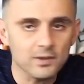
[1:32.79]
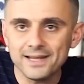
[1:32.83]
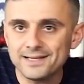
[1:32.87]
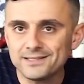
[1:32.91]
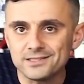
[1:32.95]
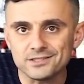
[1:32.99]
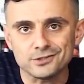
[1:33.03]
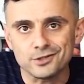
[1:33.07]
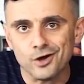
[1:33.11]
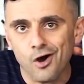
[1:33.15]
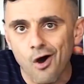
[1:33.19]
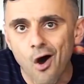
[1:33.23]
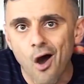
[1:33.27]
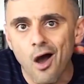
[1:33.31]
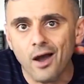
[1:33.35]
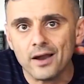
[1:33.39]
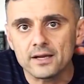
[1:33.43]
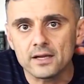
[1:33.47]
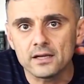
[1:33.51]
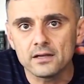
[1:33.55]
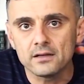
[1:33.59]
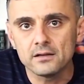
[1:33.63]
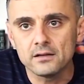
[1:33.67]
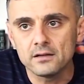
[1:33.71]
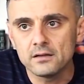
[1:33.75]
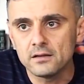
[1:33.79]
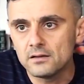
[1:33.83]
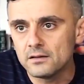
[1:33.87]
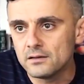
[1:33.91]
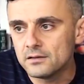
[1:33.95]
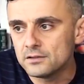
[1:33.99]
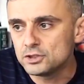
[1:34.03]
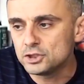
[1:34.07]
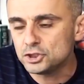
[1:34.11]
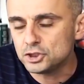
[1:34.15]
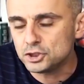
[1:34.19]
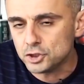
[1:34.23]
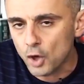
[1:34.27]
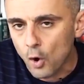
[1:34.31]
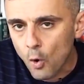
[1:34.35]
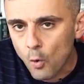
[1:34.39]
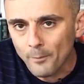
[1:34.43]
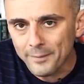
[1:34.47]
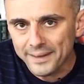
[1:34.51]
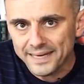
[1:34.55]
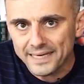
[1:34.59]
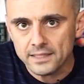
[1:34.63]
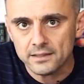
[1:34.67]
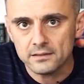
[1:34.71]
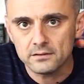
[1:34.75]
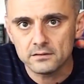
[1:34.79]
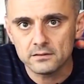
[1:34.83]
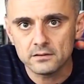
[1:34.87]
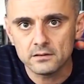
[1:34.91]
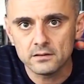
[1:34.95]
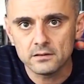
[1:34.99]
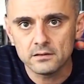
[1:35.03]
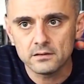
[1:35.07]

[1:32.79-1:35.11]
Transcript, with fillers: People like to talk. Show me.